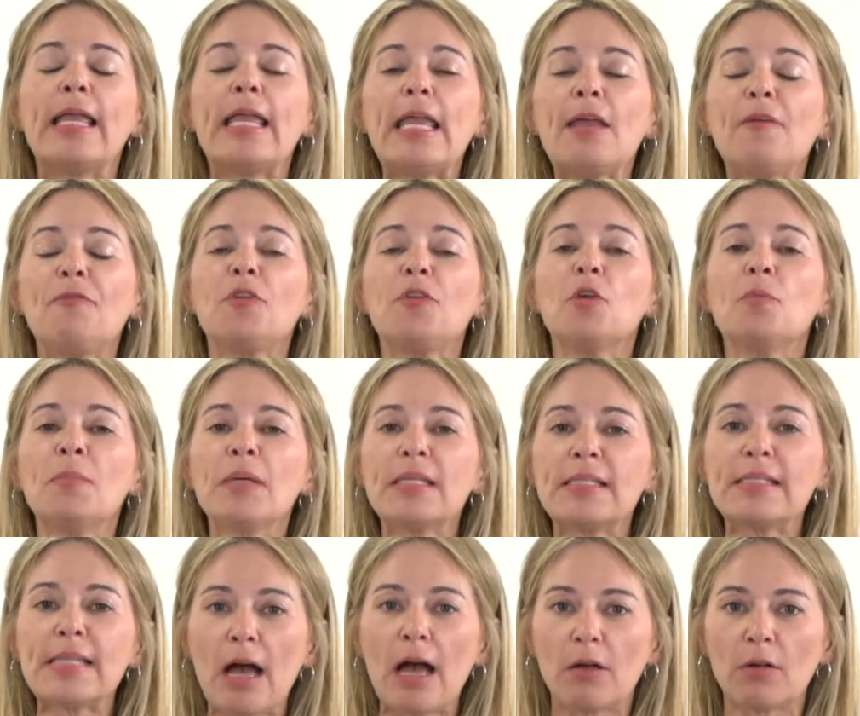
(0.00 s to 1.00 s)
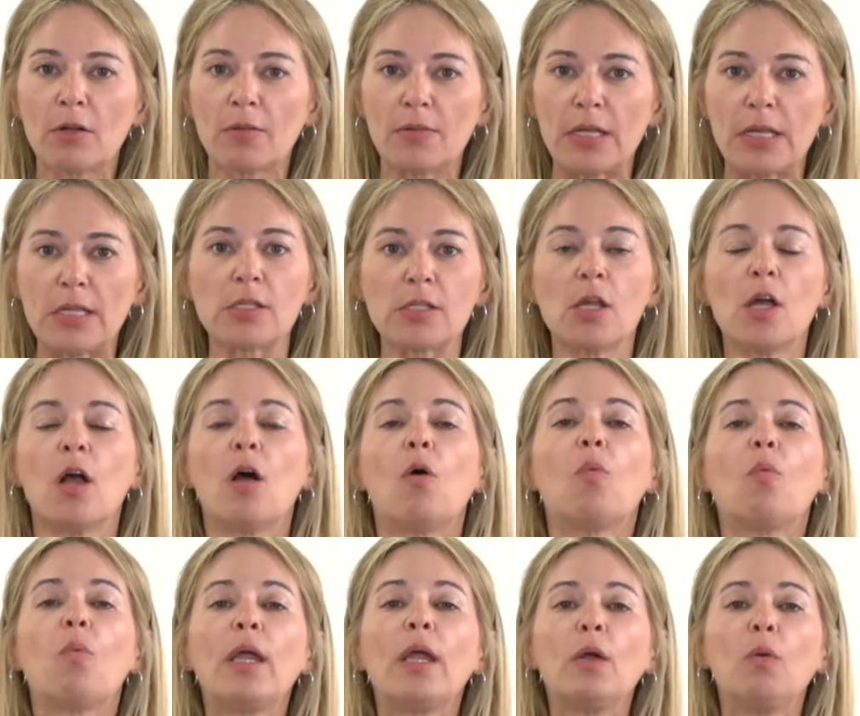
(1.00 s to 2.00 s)
If you miss out on these,
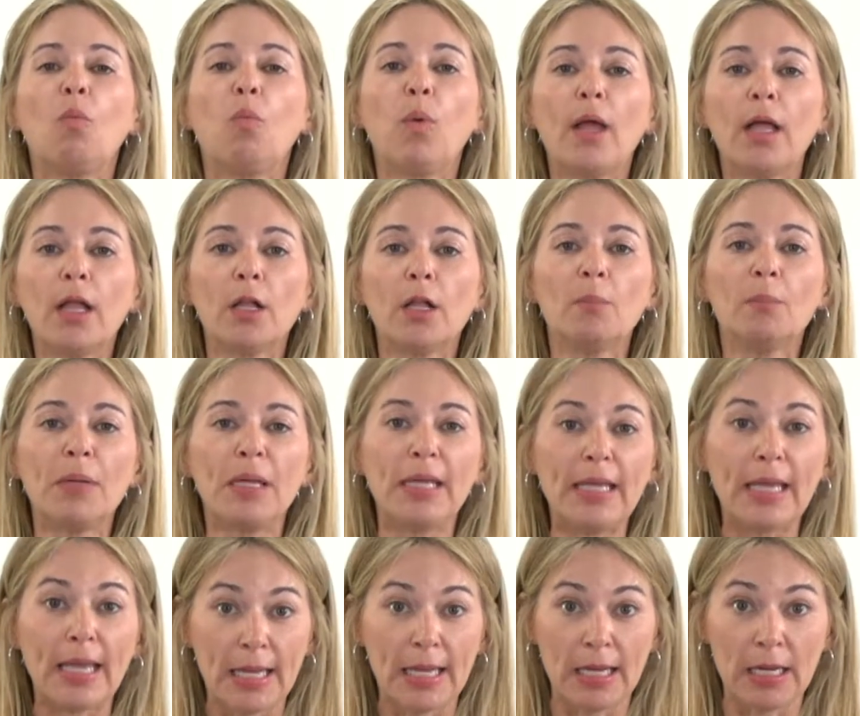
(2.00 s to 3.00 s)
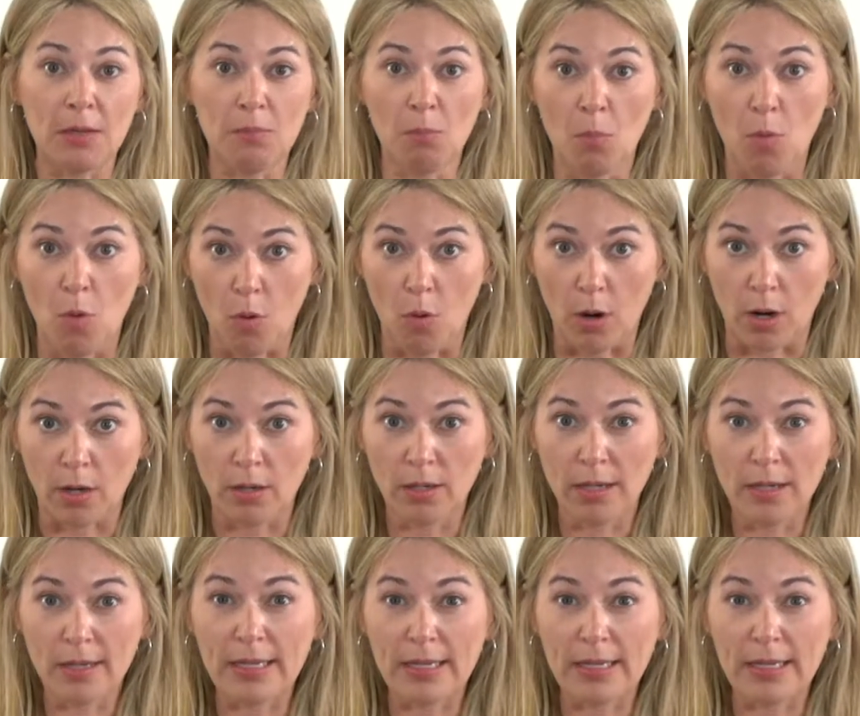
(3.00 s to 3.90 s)
we will be getting more